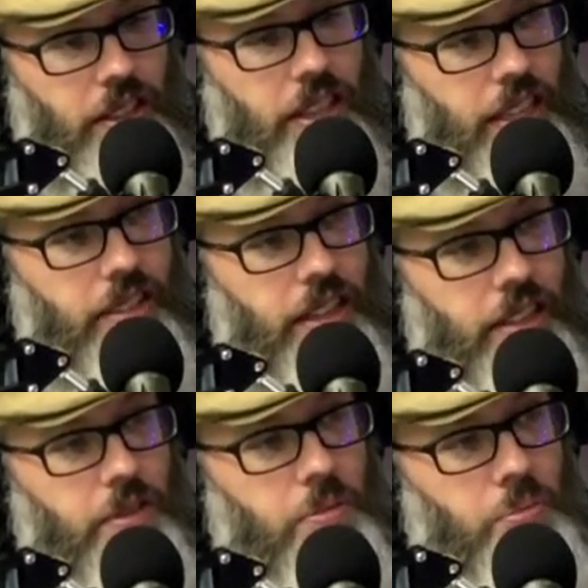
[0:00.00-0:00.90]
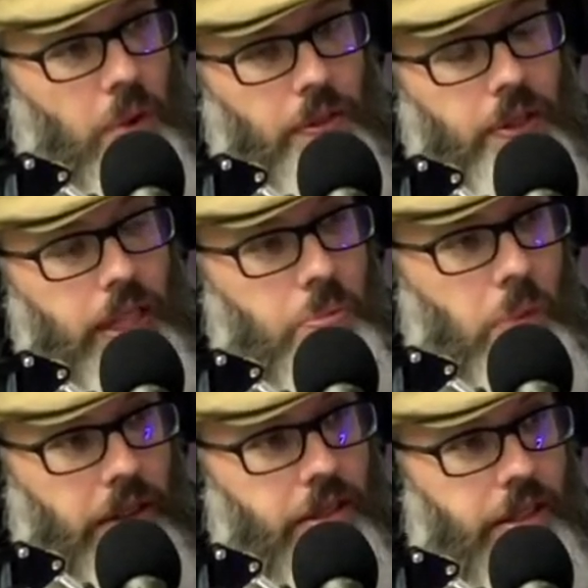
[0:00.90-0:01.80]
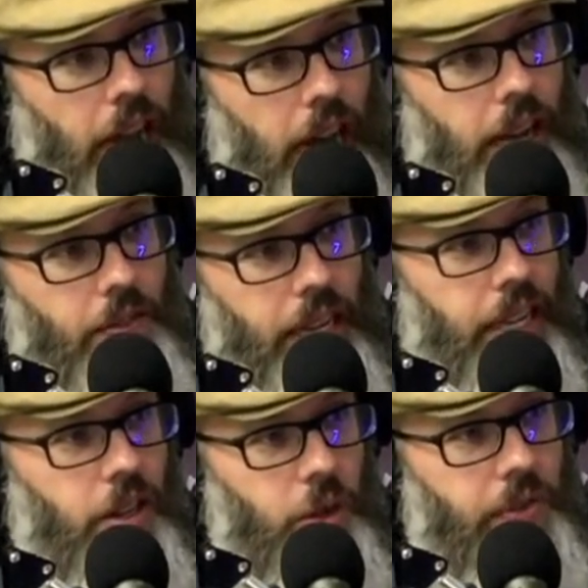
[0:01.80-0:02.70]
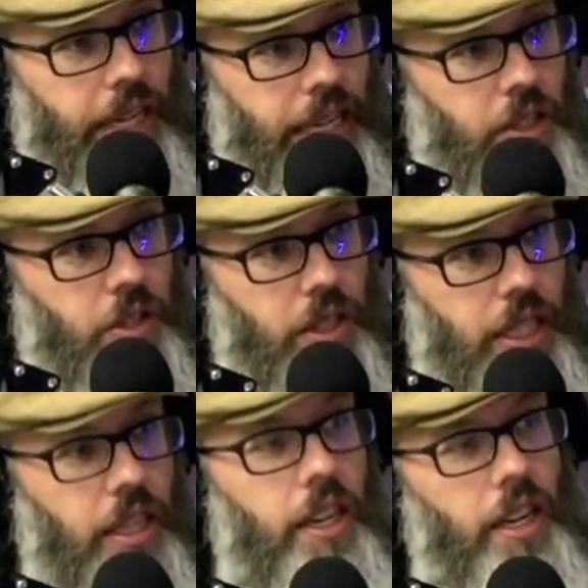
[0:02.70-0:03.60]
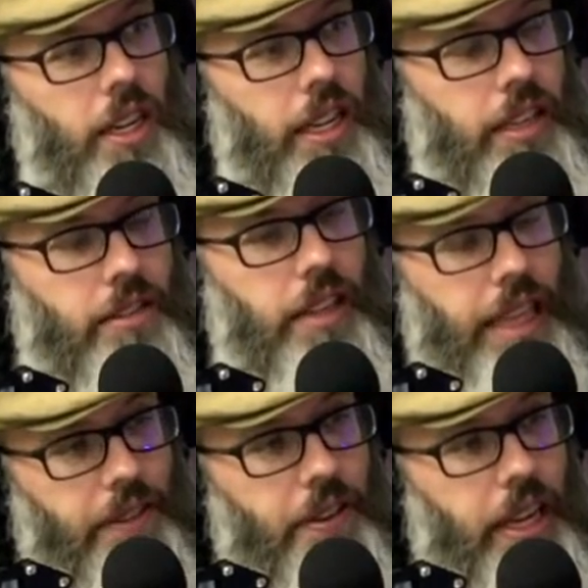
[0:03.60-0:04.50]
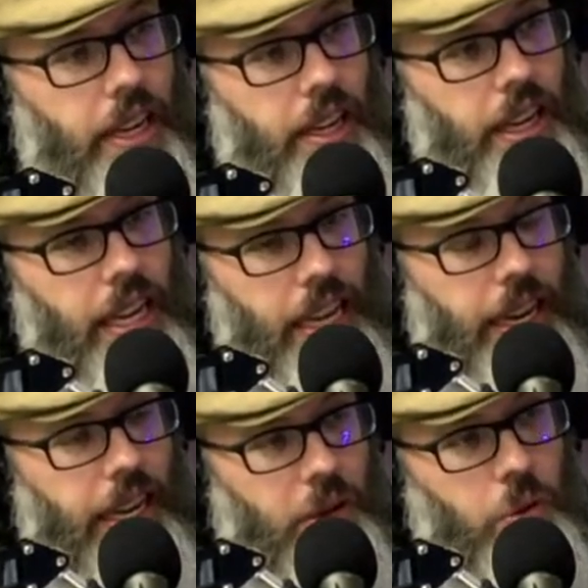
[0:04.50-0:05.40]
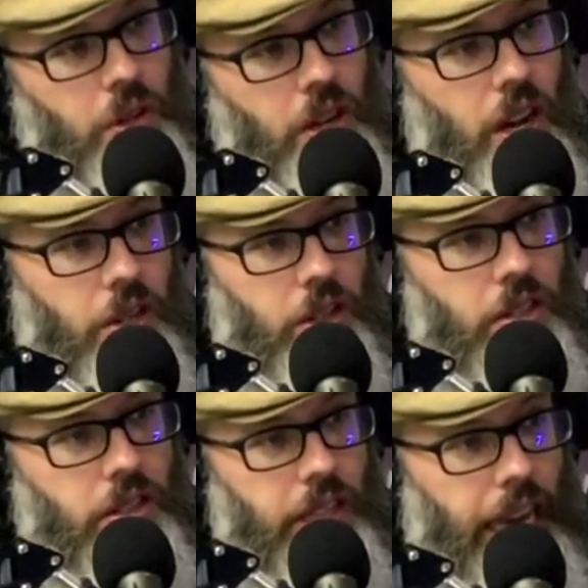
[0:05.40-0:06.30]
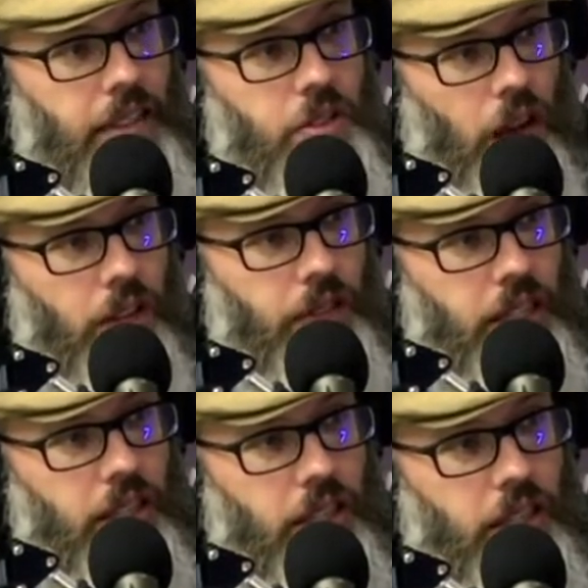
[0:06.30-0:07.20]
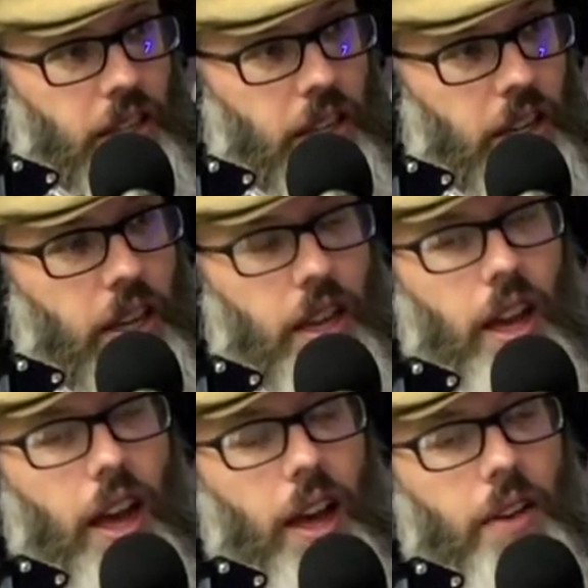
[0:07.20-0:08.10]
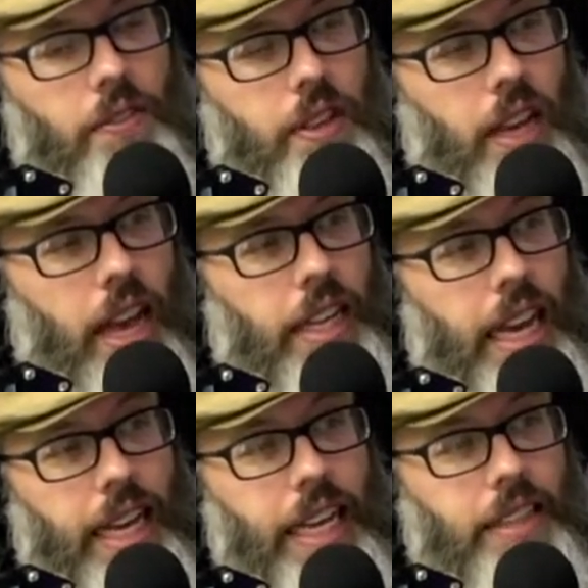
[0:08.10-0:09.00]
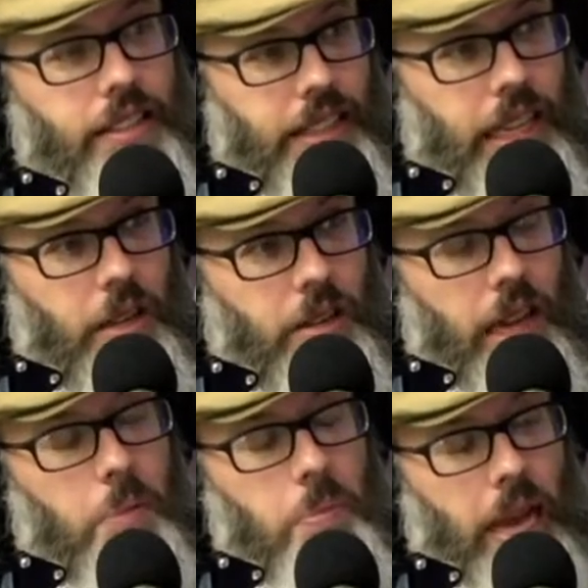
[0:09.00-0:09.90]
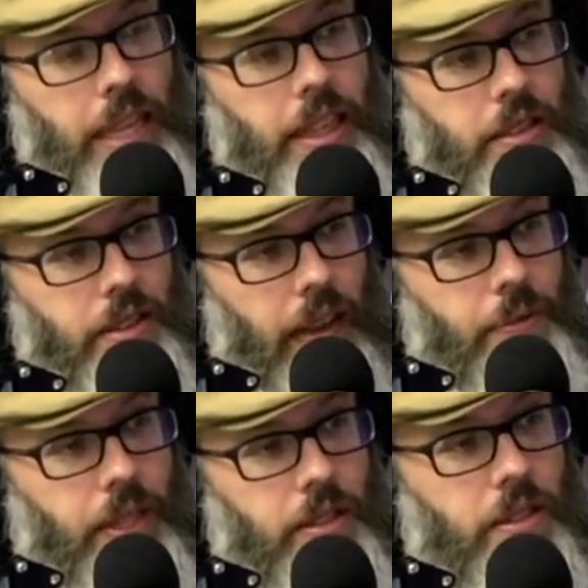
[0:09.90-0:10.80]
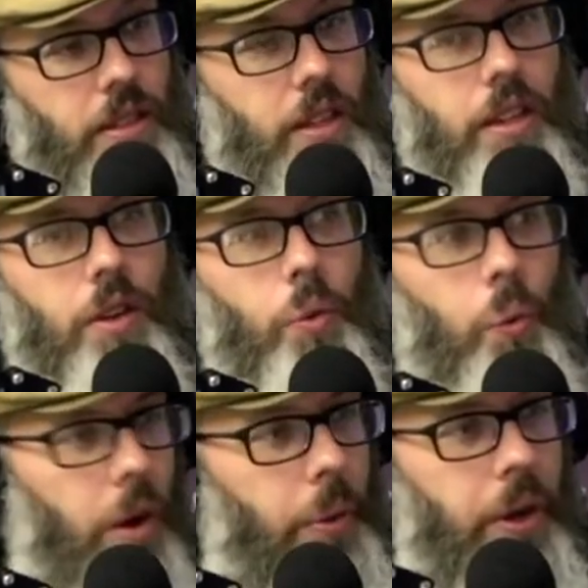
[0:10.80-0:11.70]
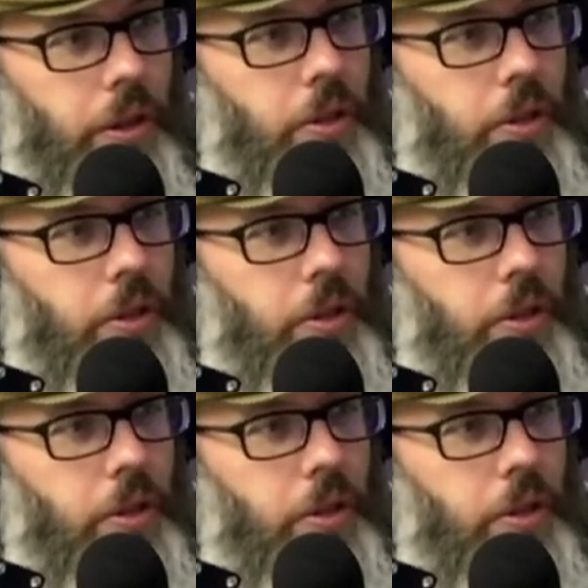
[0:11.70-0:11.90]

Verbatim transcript: this is probably the best time in human history mm. is living in Israel under King Solomon, um, and yet he still can make these statements. What are we going to